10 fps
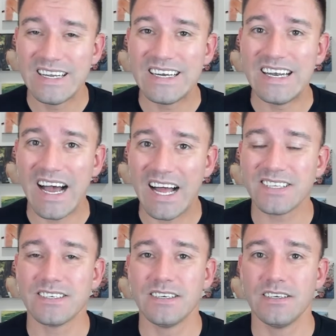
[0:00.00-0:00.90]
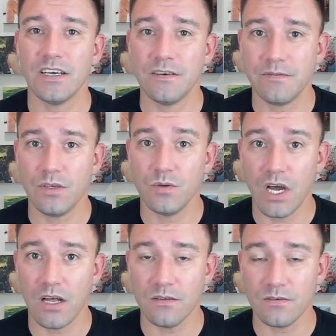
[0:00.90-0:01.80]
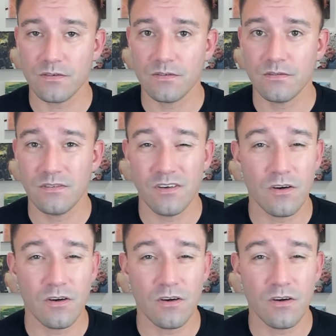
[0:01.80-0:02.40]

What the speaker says: not a few dollars.